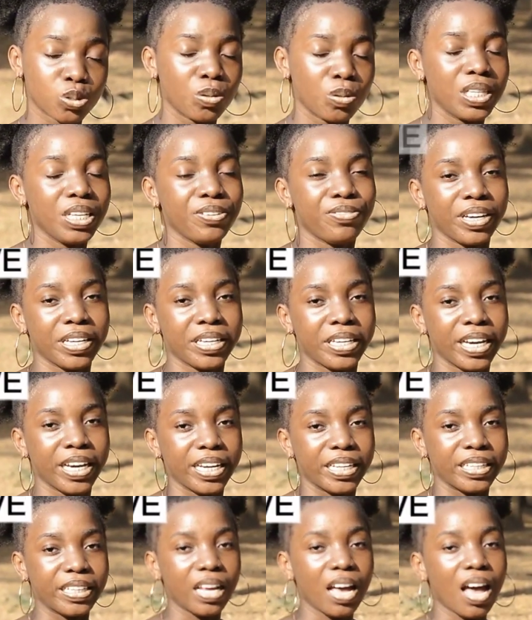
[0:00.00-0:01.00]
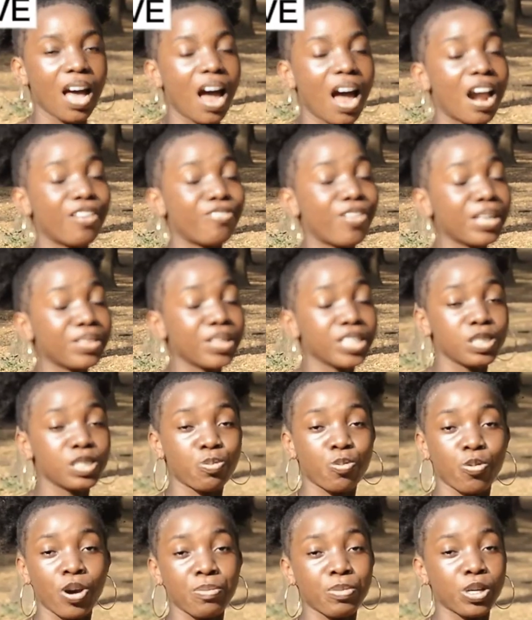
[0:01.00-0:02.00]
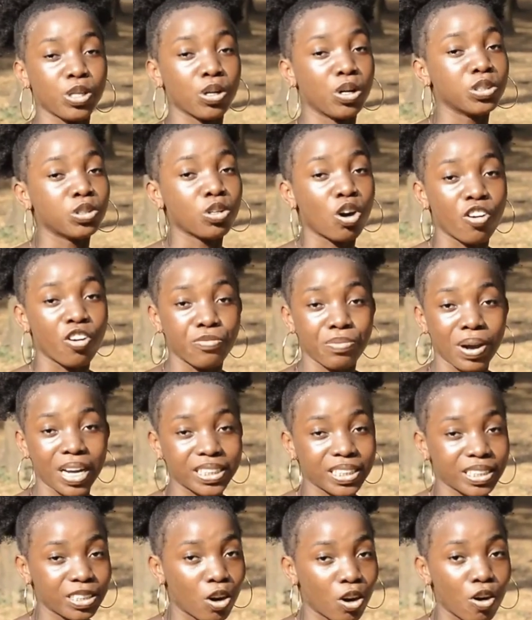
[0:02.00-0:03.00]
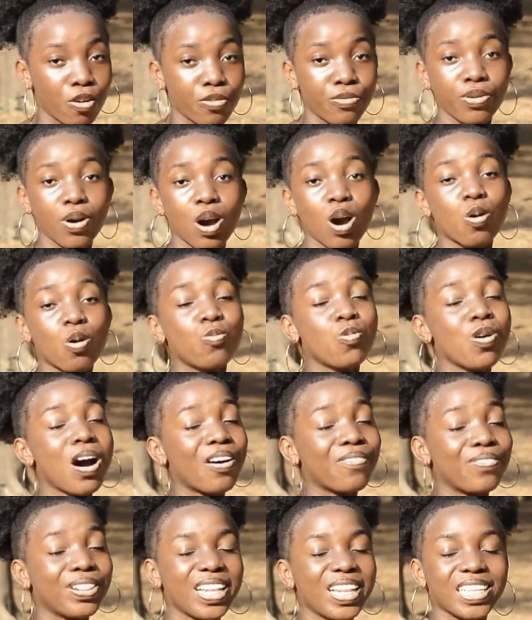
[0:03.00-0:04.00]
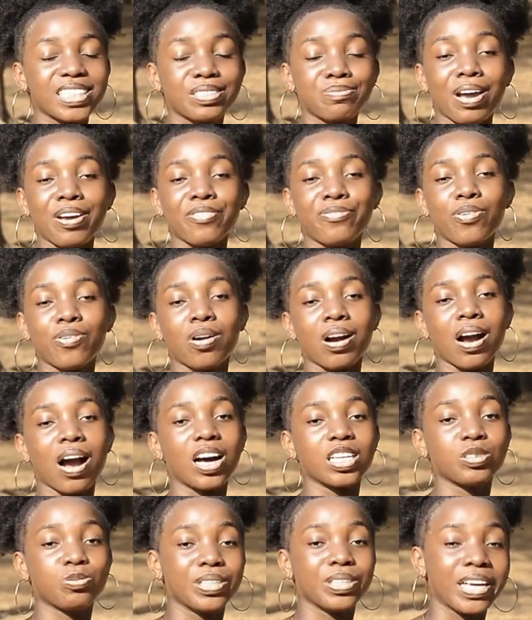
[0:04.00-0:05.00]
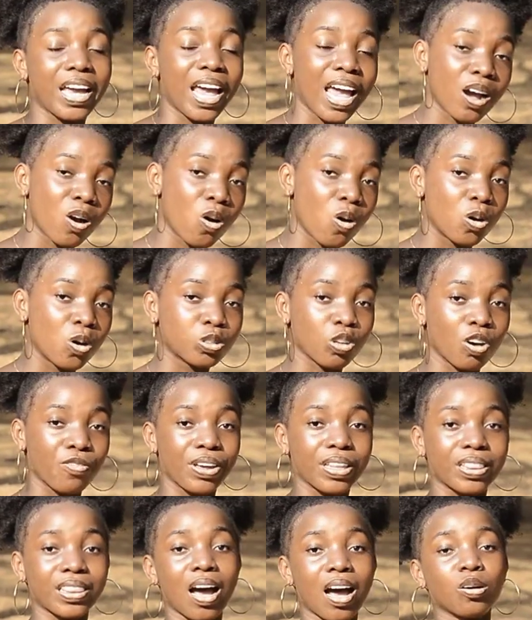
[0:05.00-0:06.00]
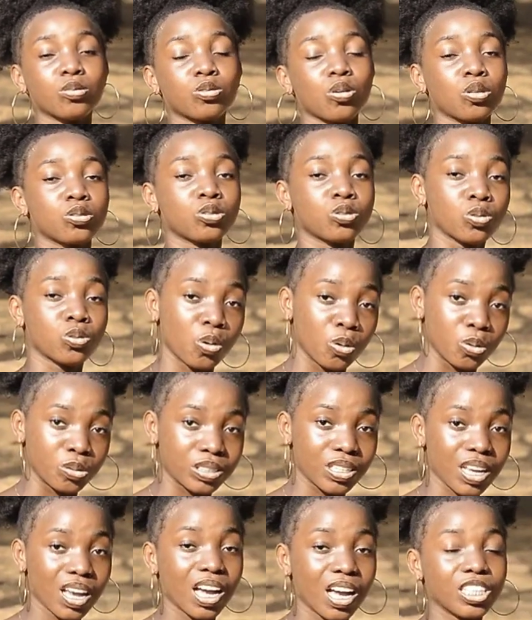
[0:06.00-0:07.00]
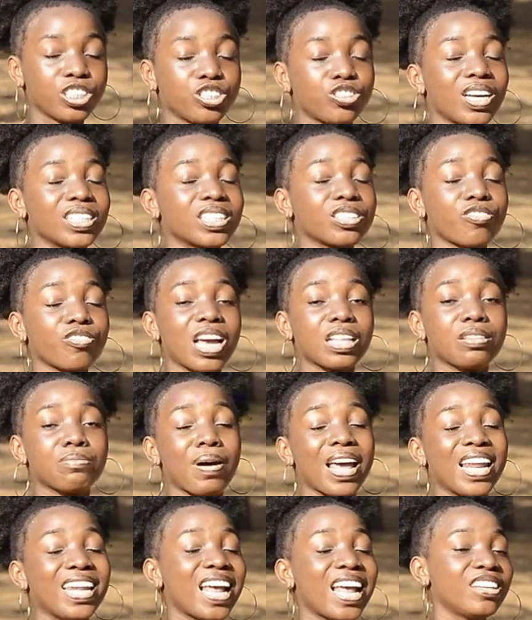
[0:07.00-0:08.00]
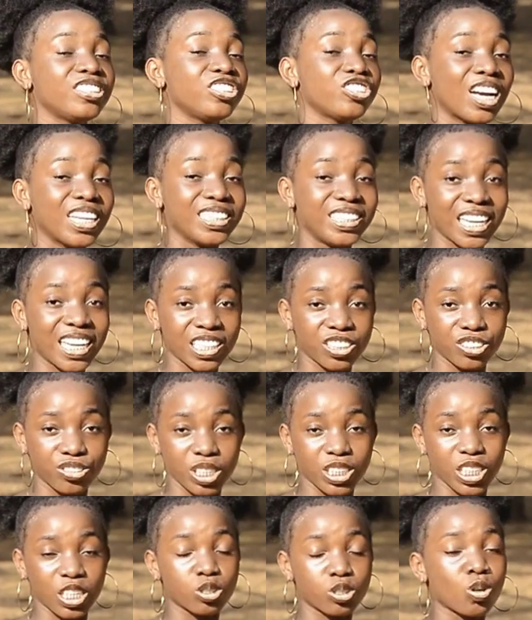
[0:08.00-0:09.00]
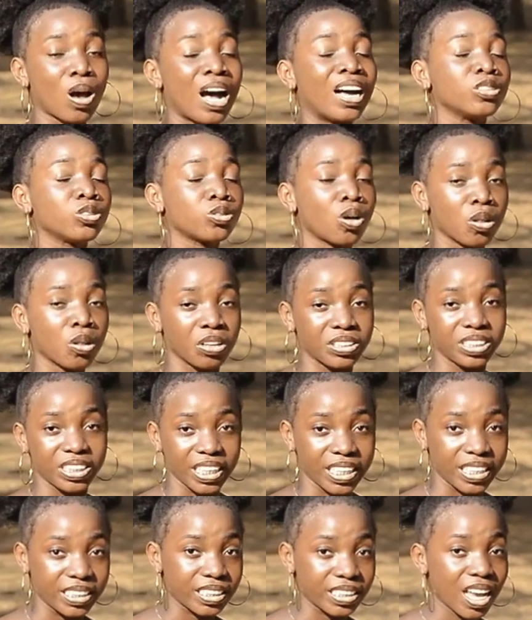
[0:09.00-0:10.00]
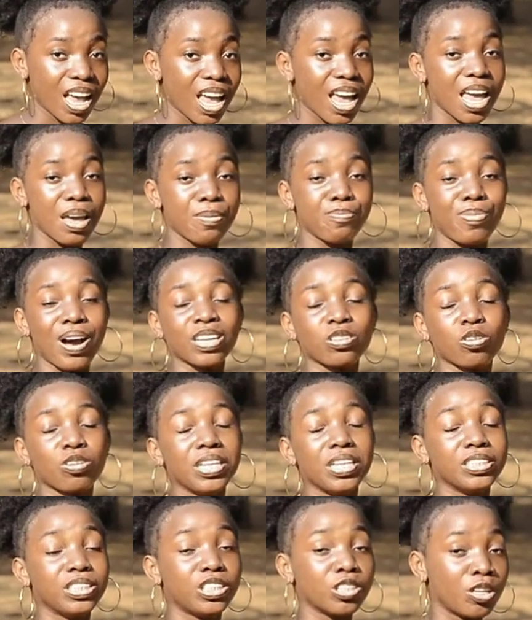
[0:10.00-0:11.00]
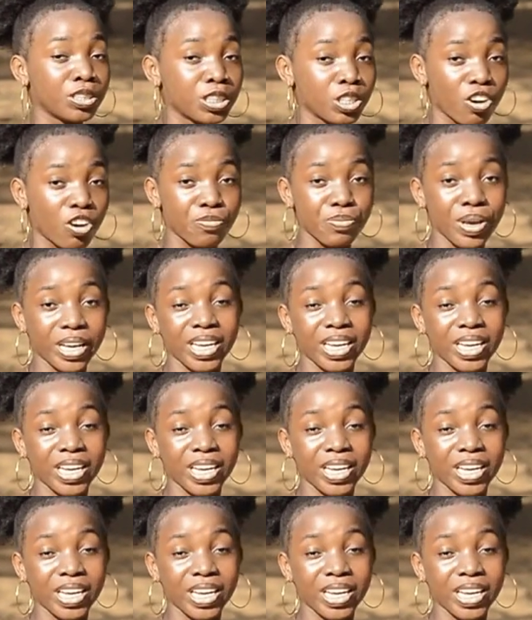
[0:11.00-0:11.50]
to live again. I write this poem in honor of myself, who have laced my vocals with the echoes of a thousand souls, transferred my life's trajectories into anthologies, embarked on a journey of